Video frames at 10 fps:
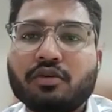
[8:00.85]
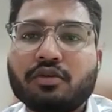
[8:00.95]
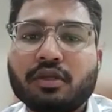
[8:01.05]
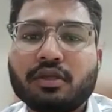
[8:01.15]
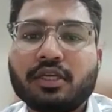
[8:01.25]

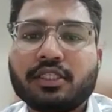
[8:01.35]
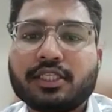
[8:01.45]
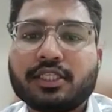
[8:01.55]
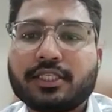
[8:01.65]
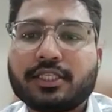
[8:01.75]

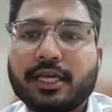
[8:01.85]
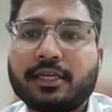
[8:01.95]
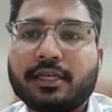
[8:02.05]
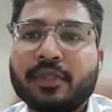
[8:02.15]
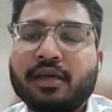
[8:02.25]
does is that
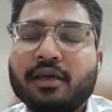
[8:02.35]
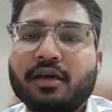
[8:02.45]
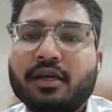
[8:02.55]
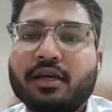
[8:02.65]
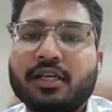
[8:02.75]

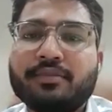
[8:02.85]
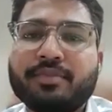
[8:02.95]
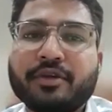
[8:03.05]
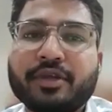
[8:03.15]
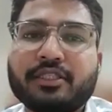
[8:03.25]

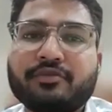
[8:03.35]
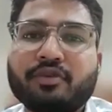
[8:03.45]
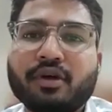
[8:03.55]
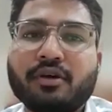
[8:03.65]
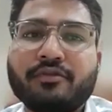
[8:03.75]
it prevents
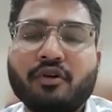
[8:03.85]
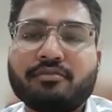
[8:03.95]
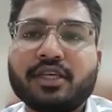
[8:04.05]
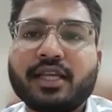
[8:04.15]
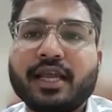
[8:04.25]

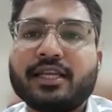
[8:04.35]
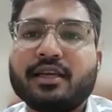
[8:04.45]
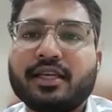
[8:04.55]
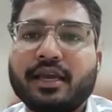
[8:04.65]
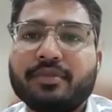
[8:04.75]
from the
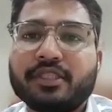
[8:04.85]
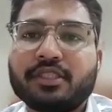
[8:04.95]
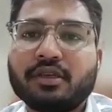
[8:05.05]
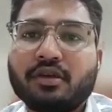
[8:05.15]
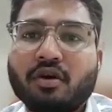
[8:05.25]
radical
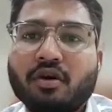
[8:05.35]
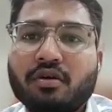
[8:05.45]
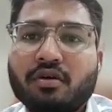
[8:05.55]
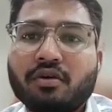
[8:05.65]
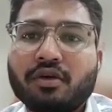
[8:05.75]
damage.
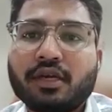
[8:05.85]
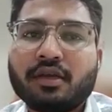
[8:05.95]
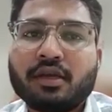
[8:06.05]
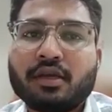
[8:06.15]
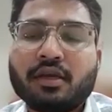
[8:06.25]

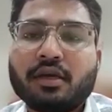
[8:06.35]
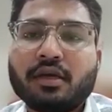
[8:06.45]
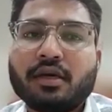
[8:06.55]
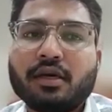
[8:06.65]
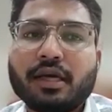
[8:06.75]
Okay,
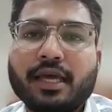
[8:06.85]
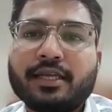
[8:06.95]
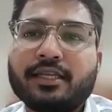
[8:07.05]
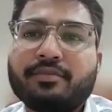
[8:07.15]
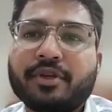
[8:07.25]

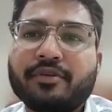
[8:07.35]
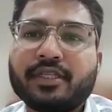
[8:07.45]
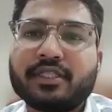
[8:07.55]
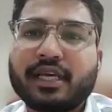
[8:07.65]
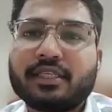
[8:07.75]
and it
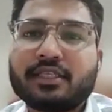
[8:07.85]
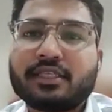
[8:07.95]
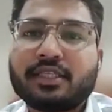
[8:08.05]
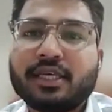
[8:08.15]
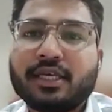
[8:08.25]
prevents
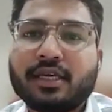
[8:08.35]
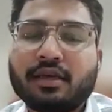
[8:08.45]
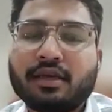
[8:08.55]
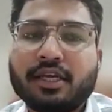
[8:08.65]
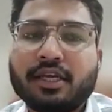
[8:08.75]
against the
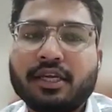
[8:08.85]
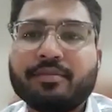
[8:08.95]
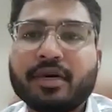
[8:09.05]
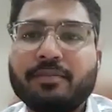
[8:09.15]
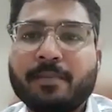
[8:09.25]

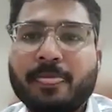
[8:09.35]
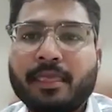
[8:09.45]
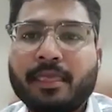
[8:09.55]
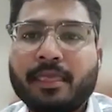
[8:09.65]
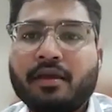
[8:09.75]
erythema,
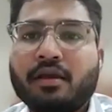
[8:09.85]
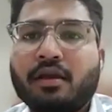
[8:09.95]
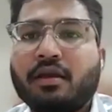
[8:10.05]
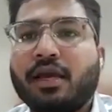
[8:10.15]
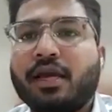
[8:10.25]

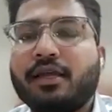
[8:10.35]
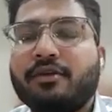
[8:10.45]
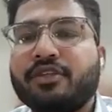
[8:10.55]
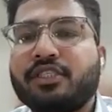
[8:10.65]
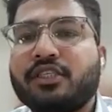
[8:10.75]

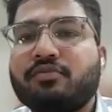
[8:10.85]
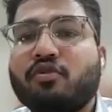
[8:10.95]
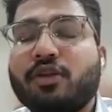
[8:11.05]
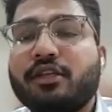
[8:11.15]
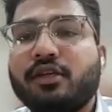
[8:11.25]
which is
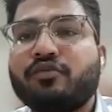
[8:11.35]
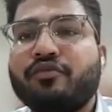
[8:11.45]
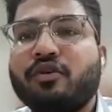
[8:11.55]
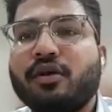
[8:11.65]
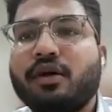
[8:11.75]
more
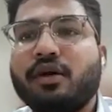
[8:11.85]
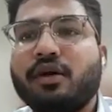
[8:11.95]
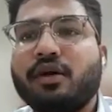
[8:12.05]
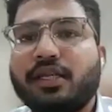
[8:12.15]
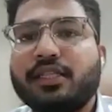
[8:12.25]
useful
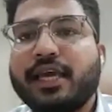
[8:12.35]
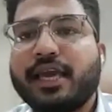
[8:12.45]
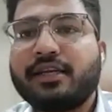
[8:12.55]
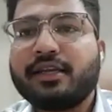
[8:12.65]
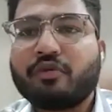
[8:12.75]
in the
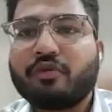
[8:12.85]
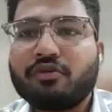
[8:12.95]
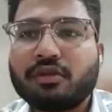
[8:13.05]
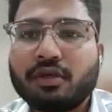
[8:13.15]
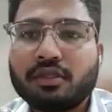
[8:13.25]
acne prone
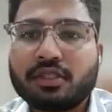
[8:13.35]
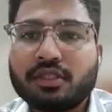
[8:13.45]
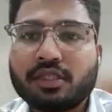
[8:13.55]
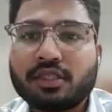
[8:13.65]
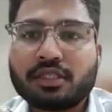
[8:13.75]

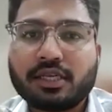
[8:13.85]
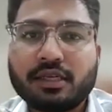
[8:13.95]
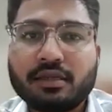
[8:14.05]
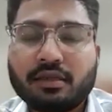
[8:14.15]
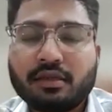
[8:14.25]

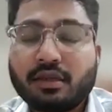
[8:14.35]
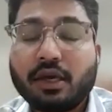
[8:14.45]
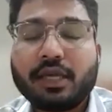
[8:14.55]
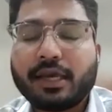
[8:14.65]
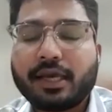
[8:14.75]
sunscreen
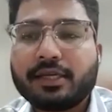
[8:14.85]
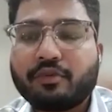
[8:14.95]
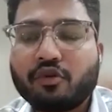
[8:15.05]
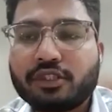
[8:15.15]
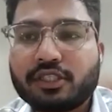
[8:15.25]
and acne
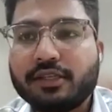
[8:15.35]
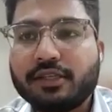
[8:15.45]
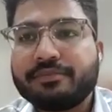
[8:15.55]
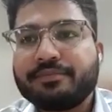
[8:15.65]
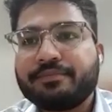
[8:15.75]
prone skin.